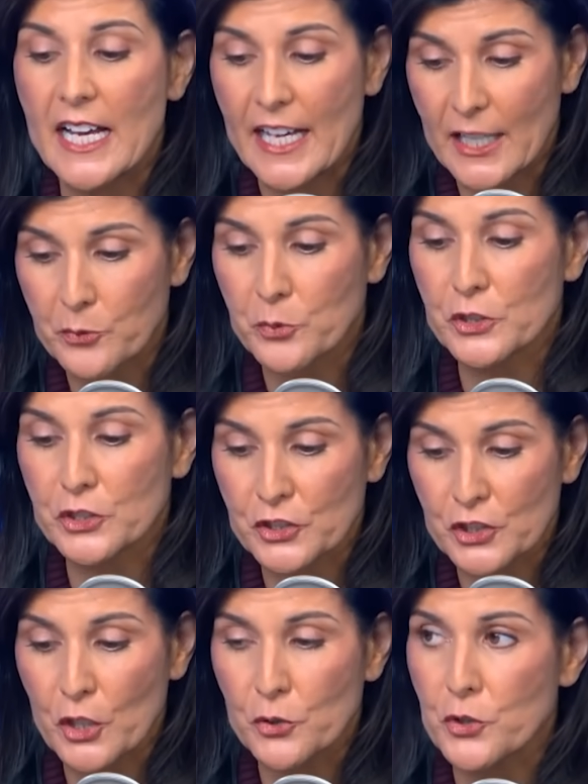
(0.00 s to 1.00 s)
Edward
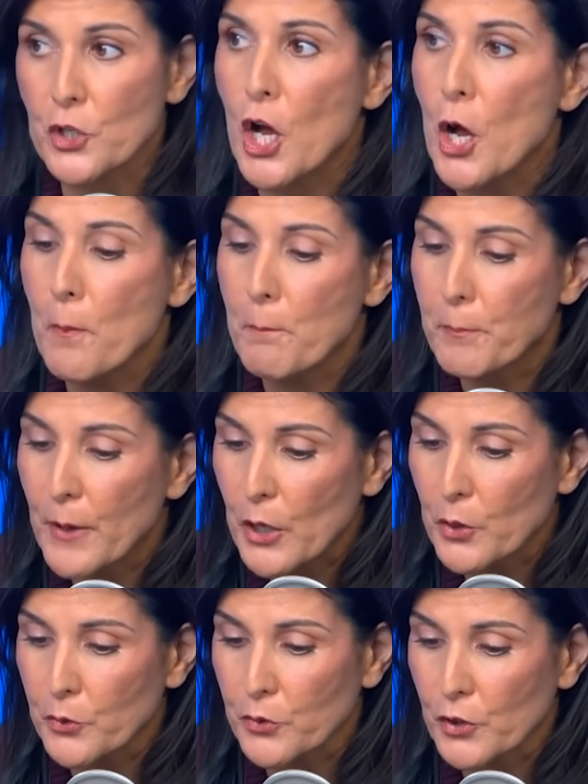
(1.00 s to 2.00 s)
Snowden,
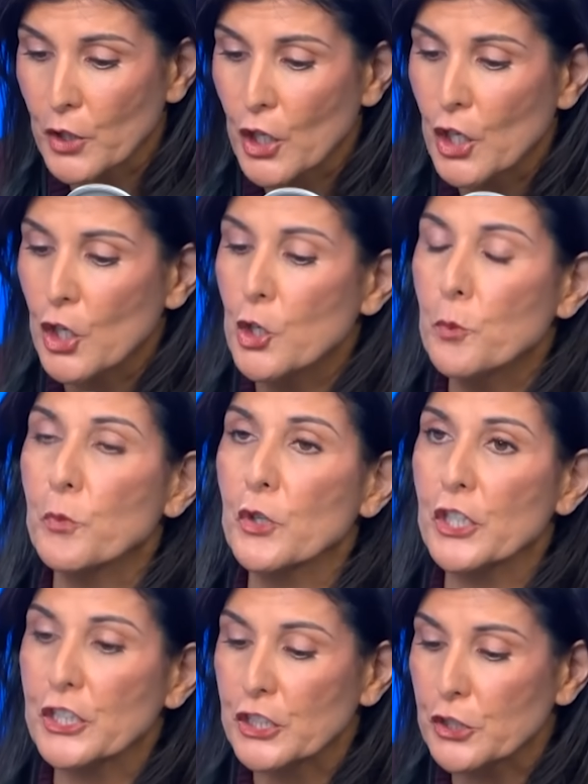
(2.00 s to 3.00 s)
both whom
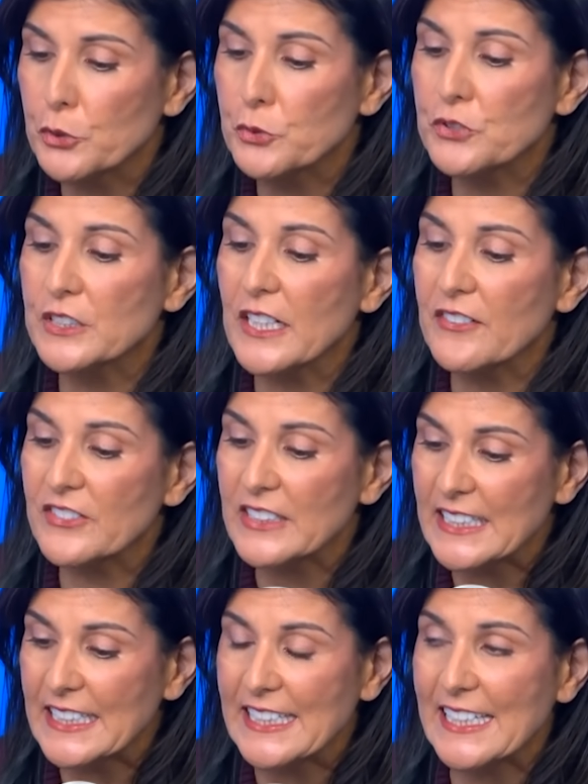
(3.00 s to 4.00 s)
were accused of
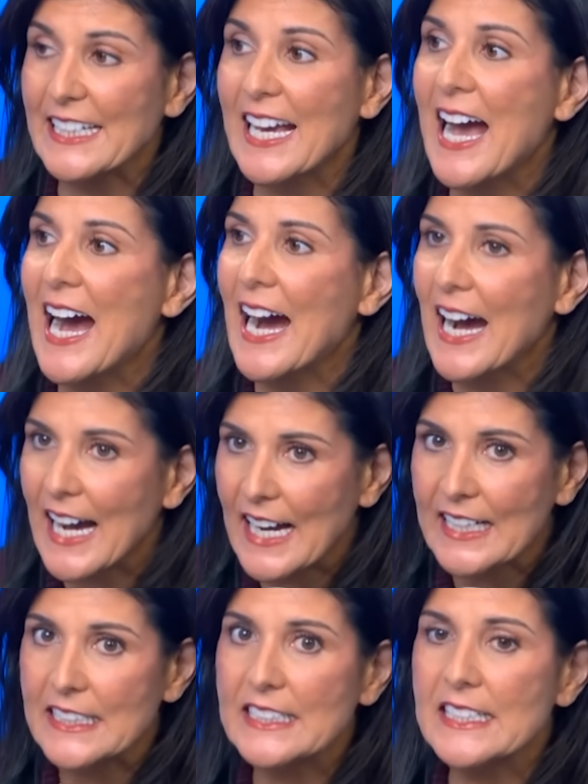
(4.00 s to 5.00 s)
leaking
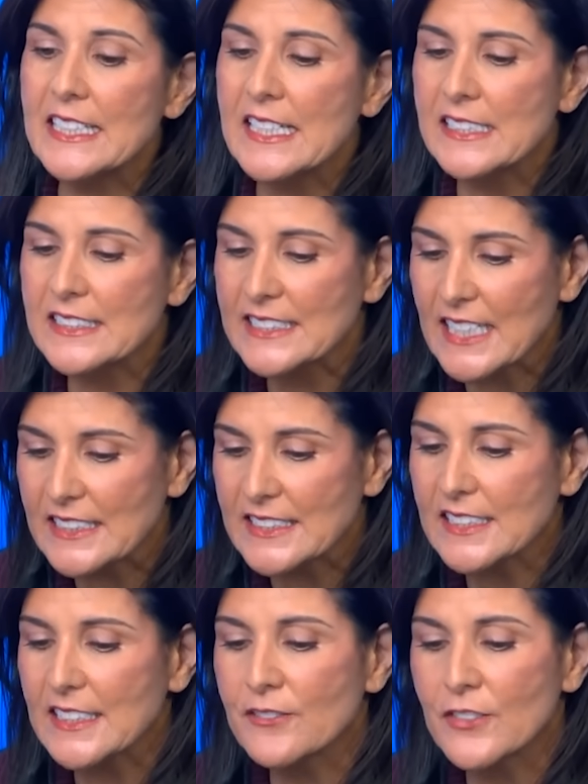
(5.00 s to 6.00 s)
highly
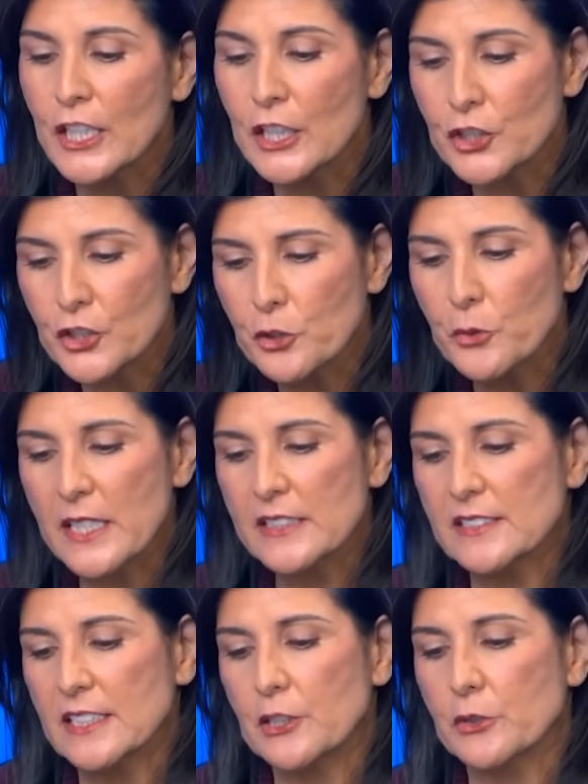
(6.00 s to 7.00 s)
sensitive U.S.
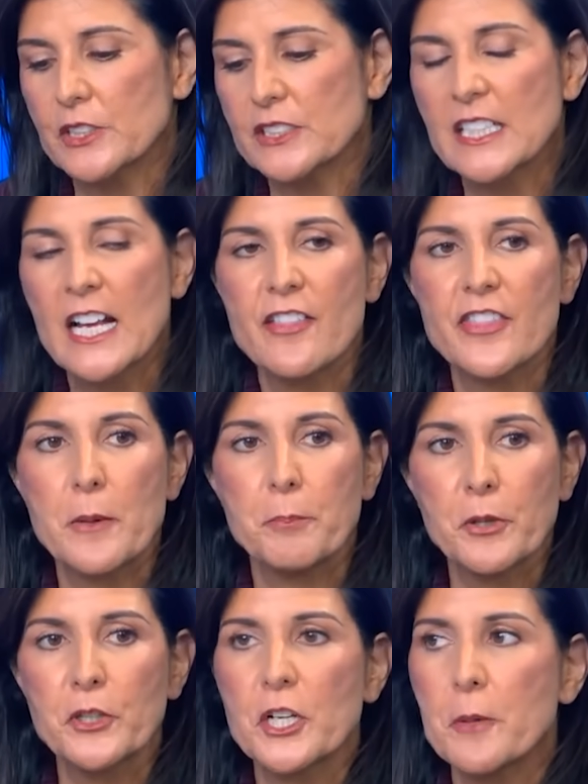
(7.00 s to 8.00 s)
secrets that
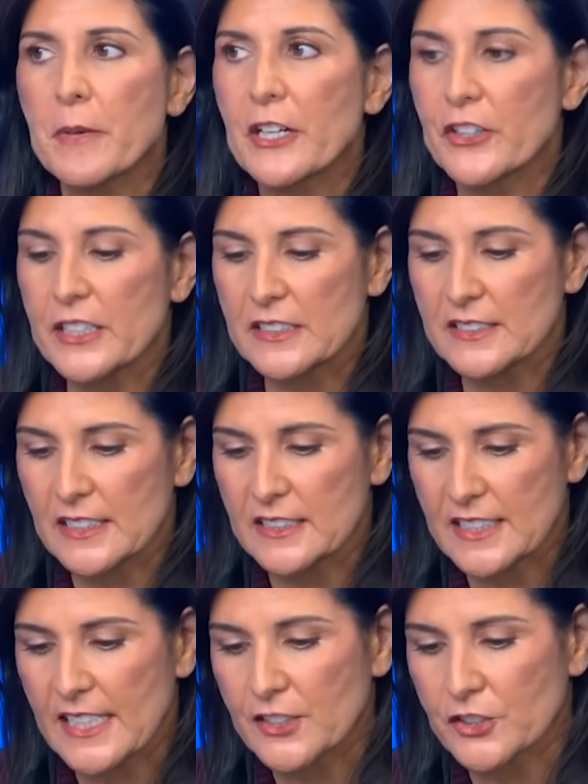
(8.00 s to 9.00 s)
put Americans in
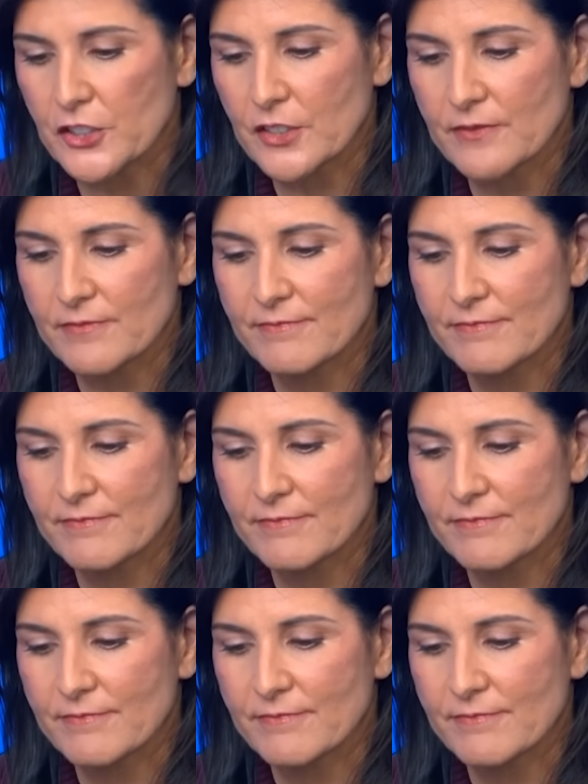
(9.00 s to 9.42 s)
danger.